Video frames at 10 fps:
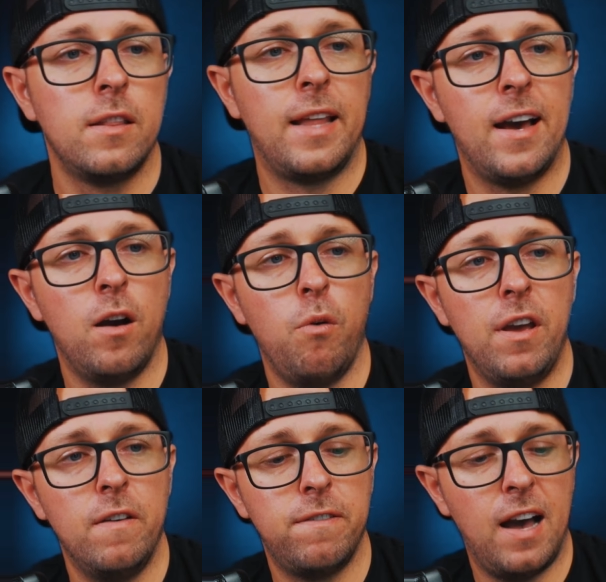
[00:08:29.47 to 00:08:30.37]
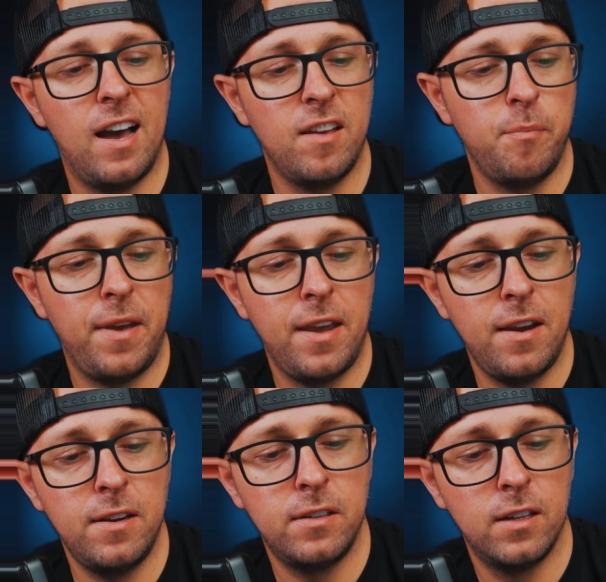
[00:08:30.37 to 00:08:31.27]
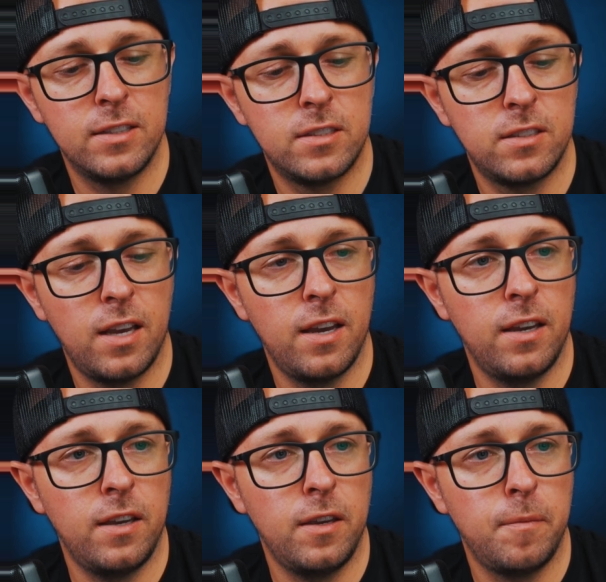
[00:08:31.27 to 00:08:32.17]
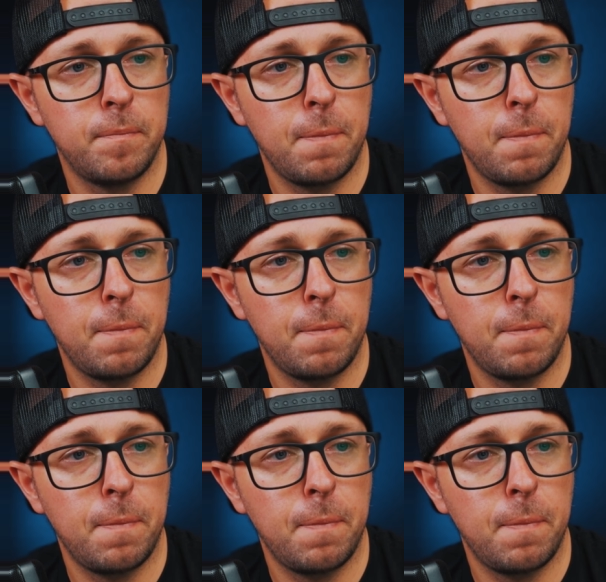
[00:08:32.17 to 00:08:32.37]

Now, if I made, let's say,